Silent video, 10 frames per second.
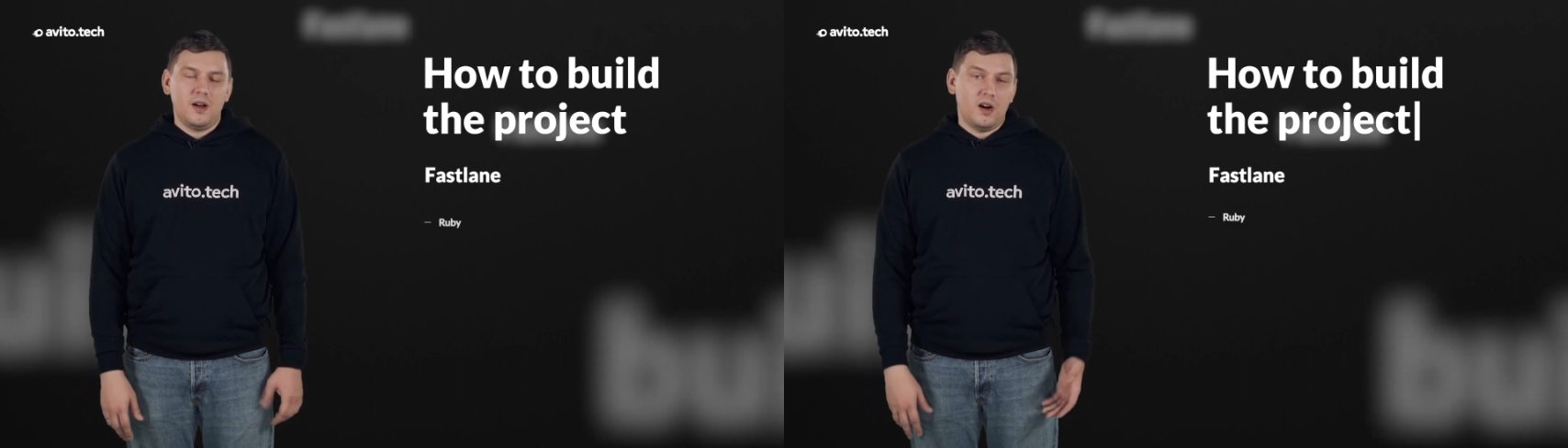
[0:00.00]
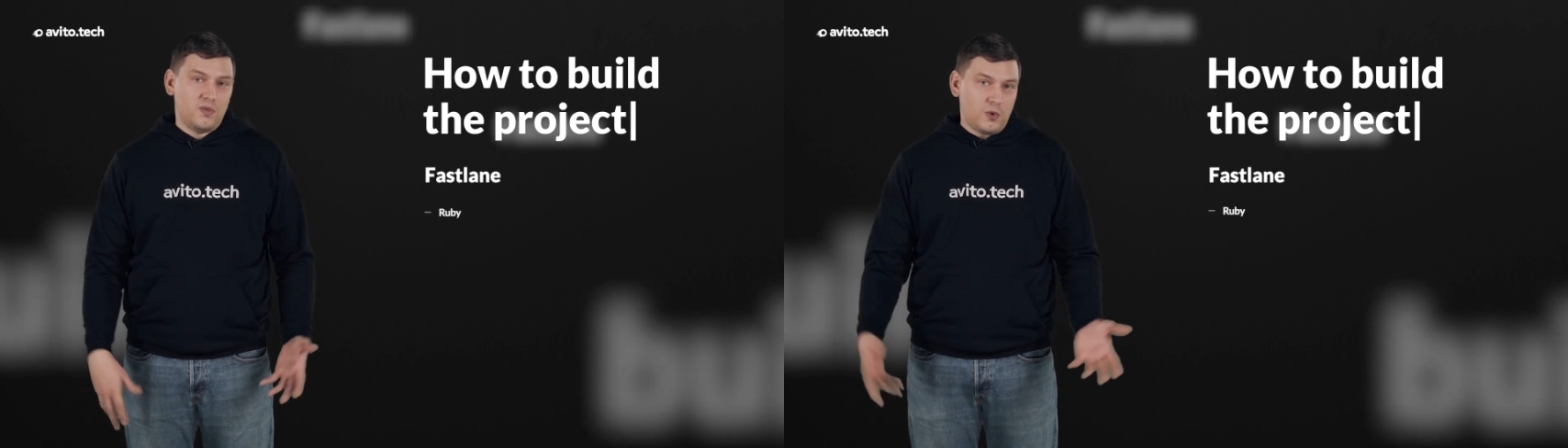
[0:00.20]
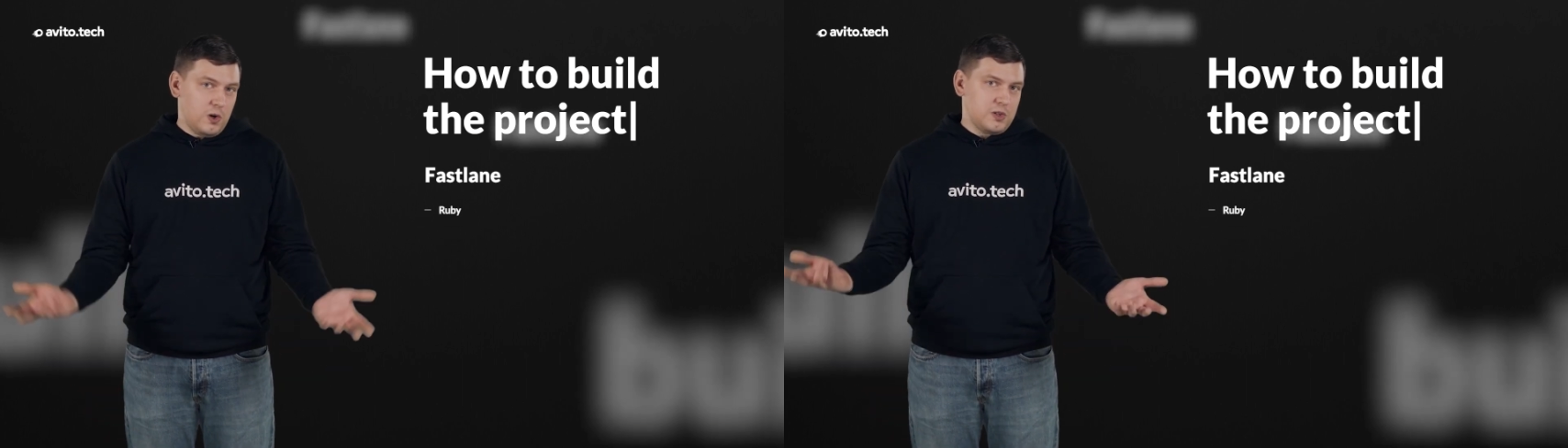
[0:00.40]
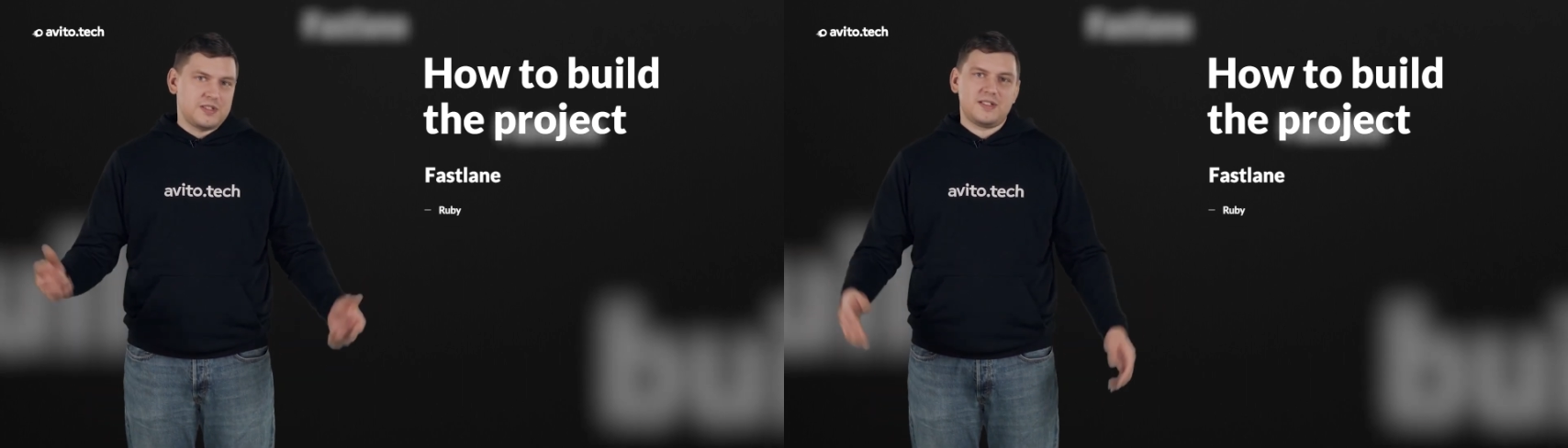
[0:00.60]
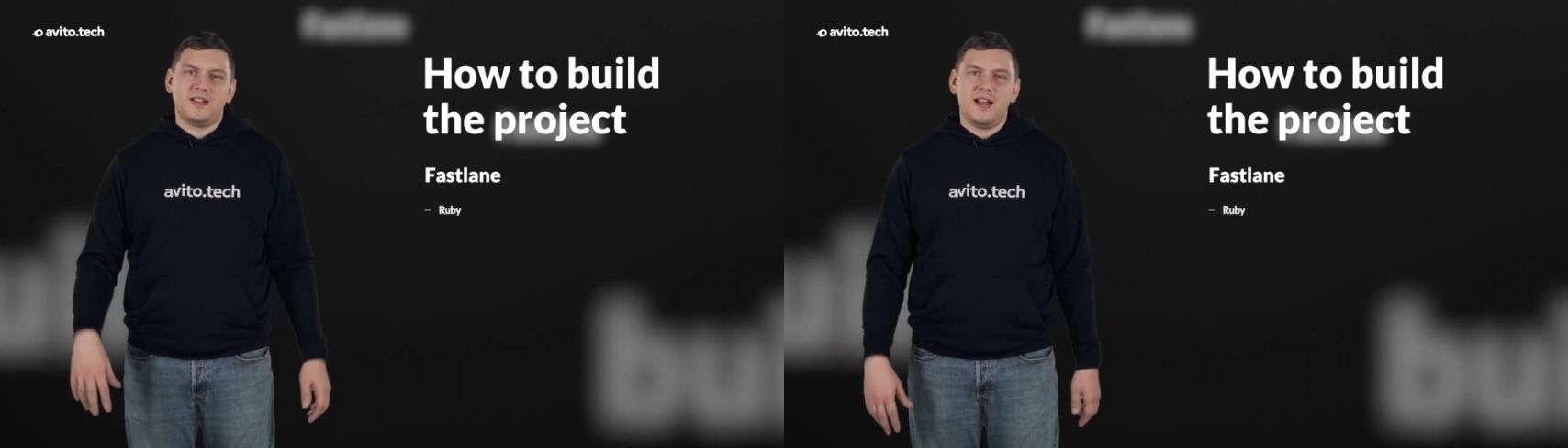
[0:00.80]
Of
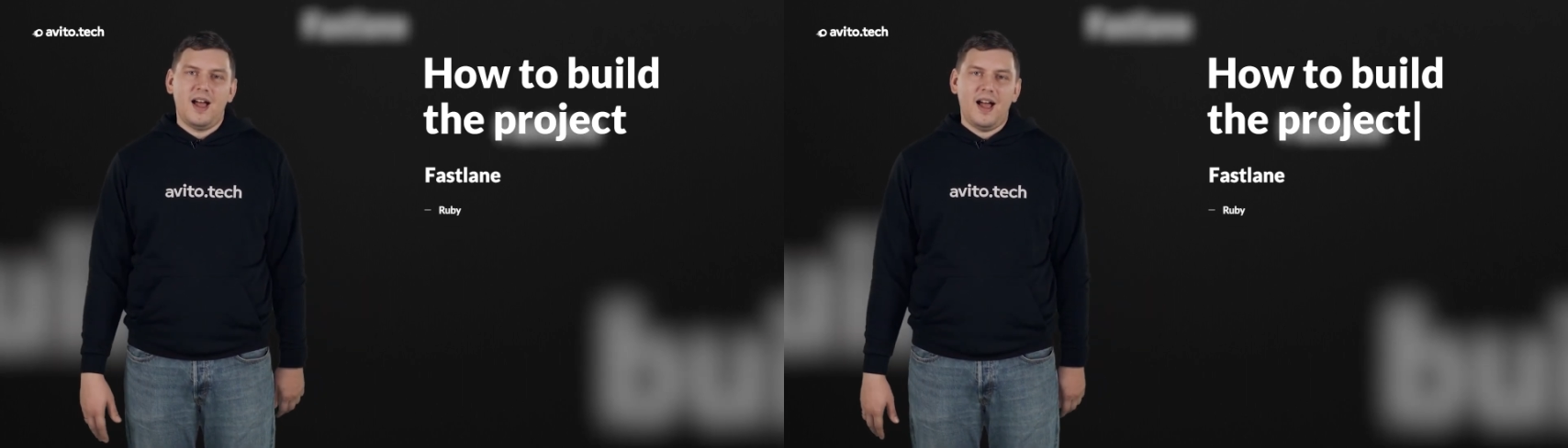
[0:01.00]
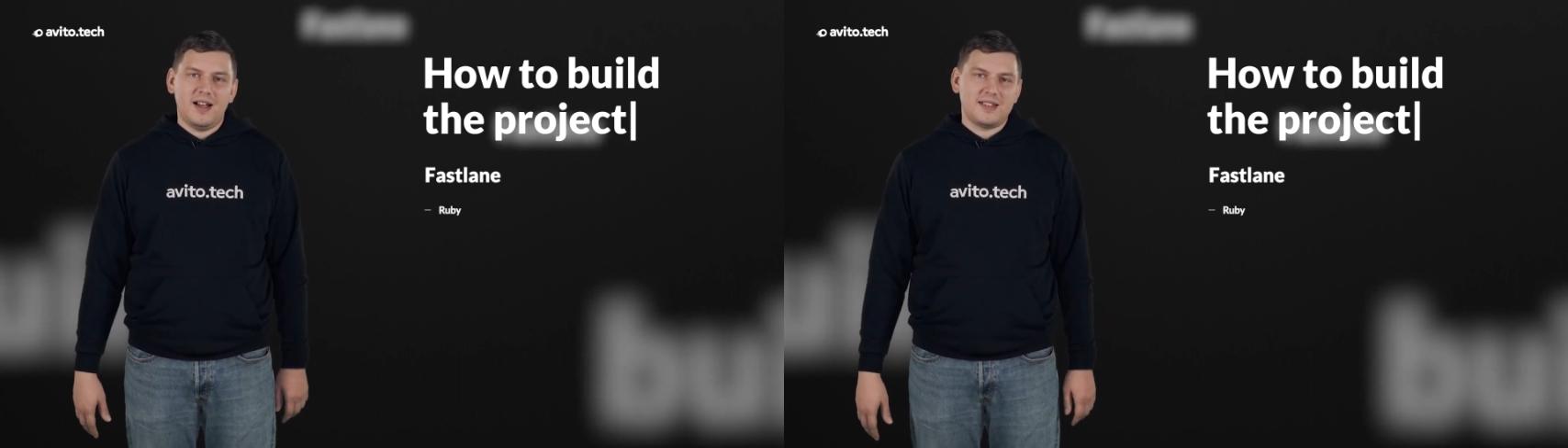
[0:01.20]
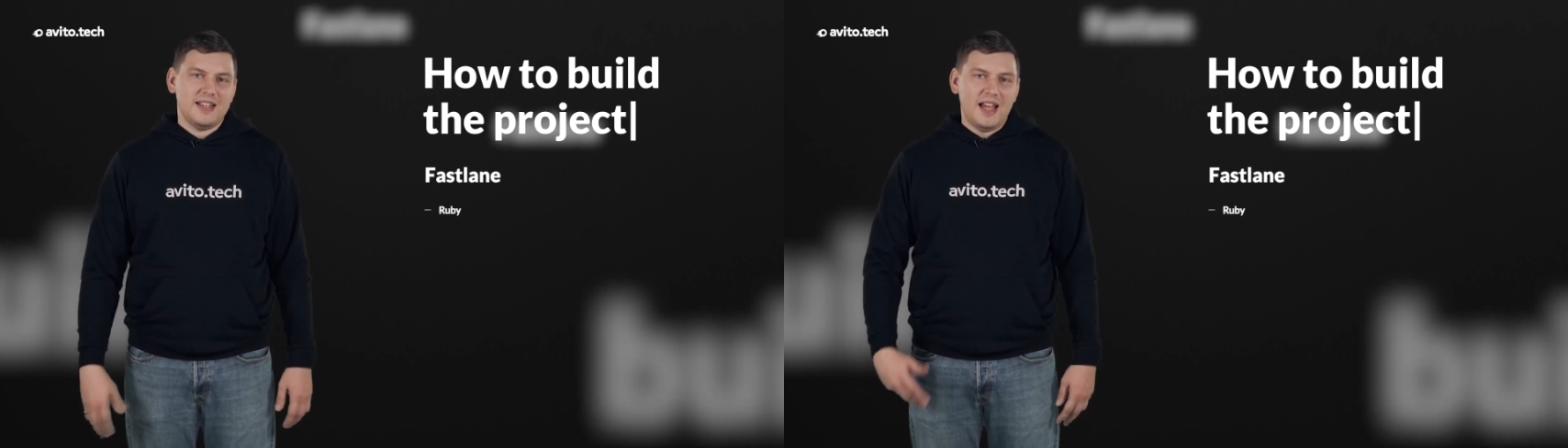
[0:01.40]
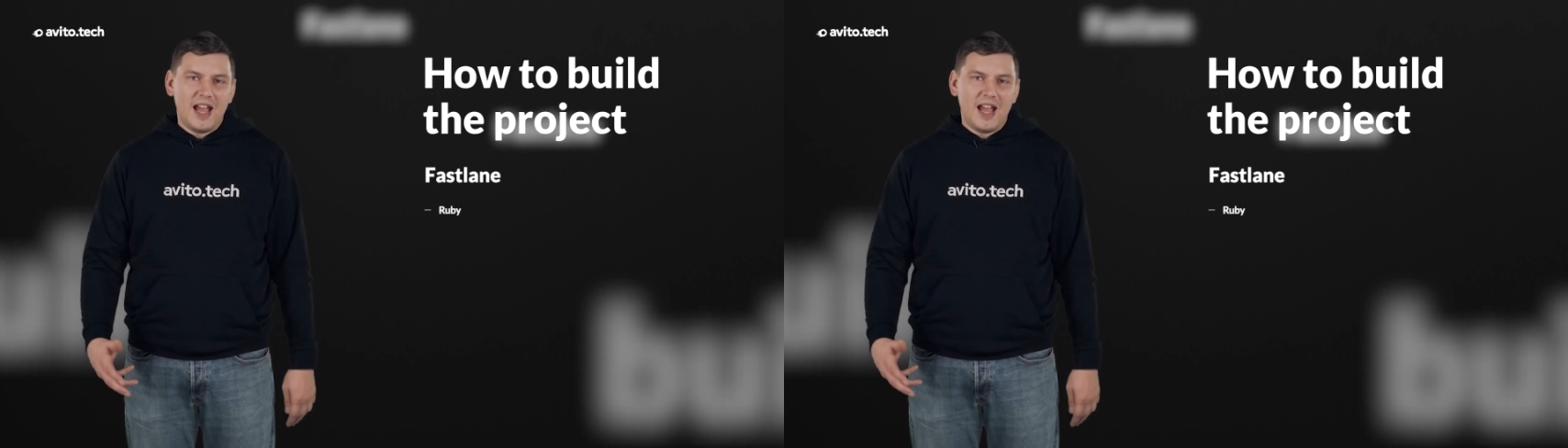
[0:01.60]
course, as